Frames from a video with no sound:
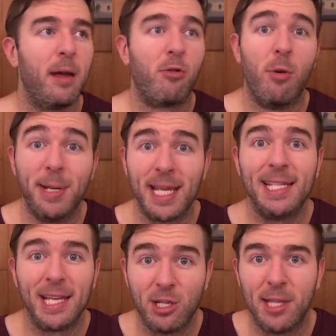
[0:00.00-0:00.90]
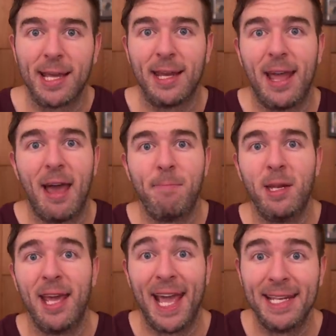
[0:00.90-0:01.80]
aromatization that can
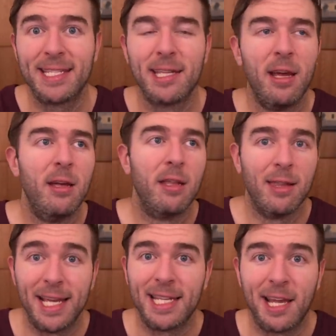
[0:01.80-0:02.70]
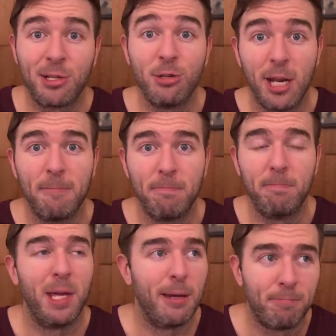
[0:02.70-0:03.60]
happen, hence less estrogen
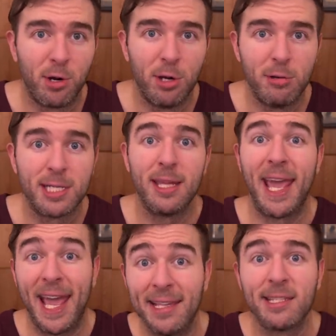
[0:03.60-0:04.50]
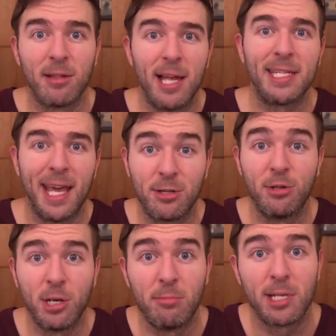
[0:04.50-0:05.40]
being produced, hence less
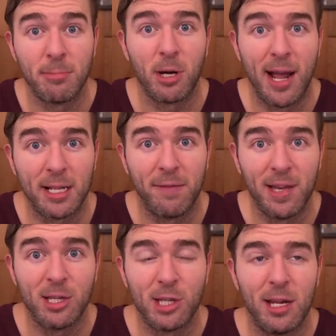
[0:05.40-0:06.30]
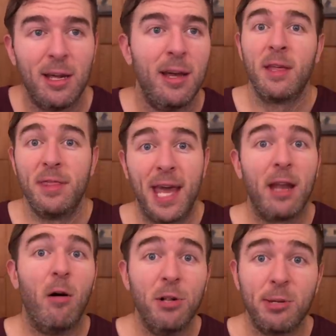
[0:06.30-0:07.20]
estrogen receptor activation,
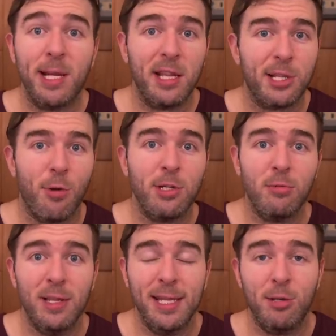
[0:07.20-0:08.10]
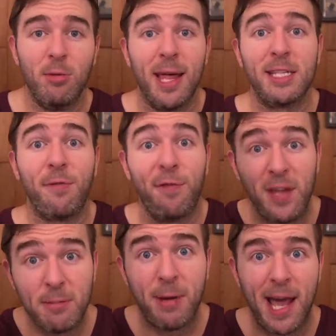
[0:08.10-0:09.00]
that ultimately is going to lead to less
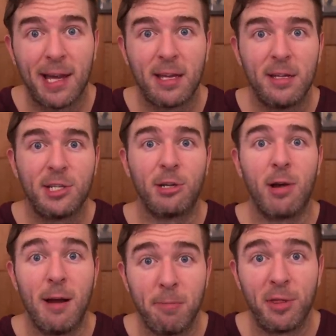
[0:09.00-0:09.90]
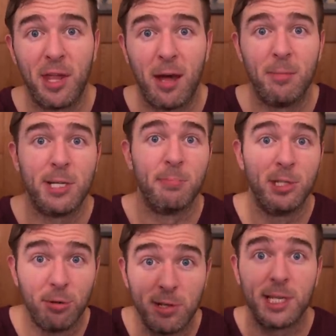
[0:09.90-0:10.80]
feedback to your hypothalamus
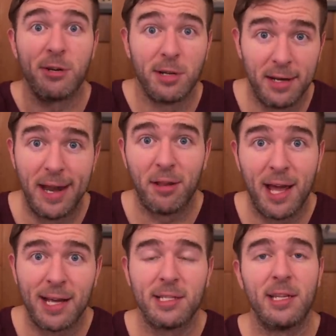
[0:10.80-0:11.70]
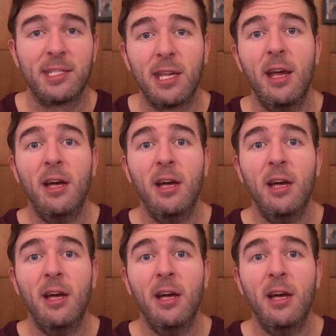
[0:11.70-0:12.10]
pituitary gonadal axis,